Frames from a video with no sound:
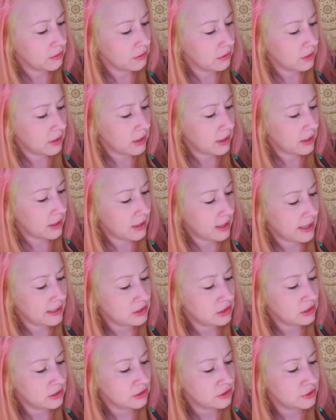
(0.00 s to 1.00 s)
I
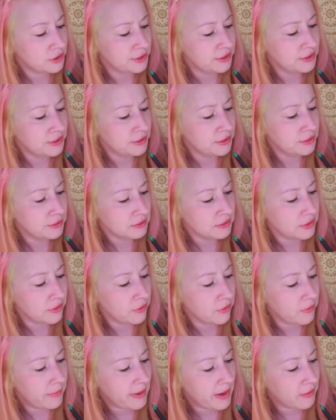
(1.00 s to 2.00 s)
just drew to, so
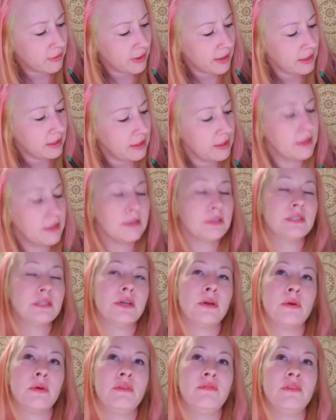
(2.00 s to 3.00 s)
about right here. So
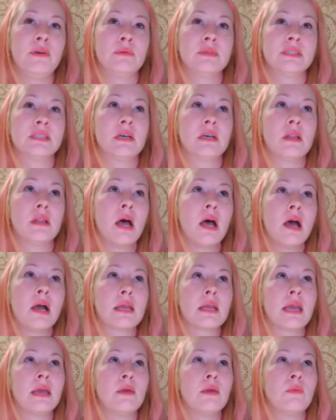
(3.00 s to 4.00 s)
if it was a clock,
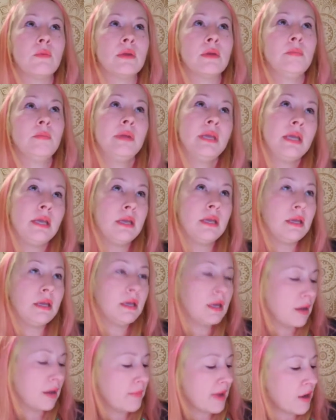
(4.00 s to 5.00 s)
it would be
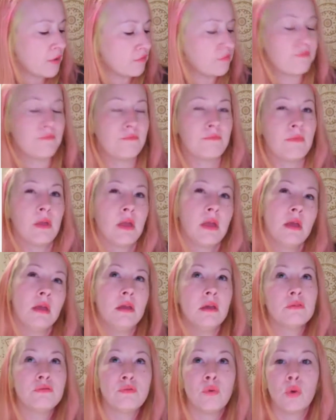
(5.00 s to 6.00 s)
about
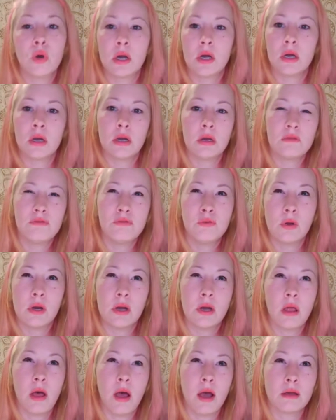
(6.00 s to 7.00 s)
4
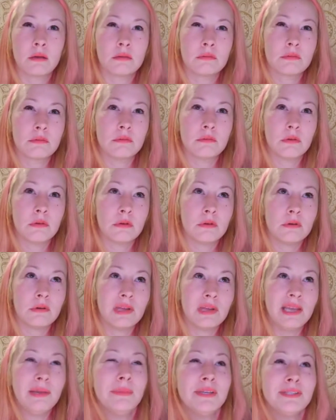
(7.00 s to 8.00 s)
o'clock, in
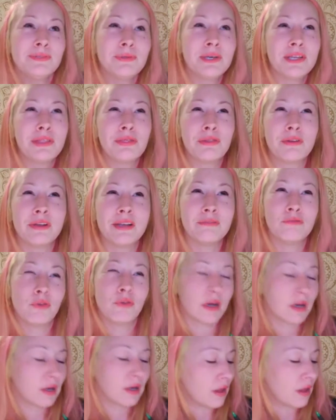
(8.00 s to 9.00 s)
between 3 and 4
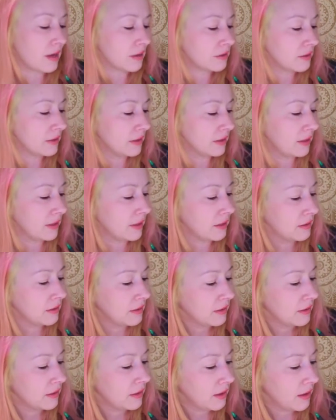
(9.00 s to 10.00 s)
o'clock, really.
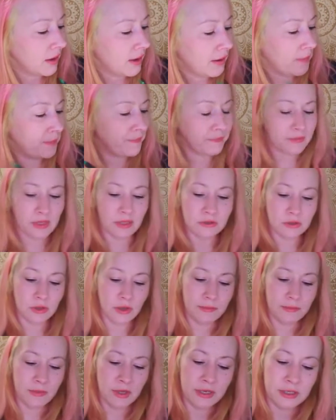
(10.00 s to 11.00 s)
So I'm going
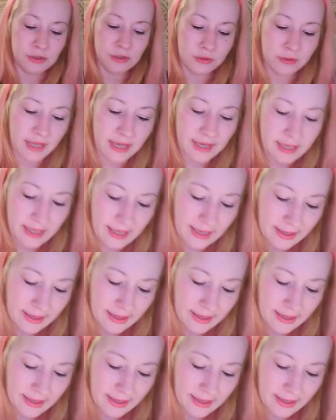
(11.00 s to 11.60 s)
to do that now,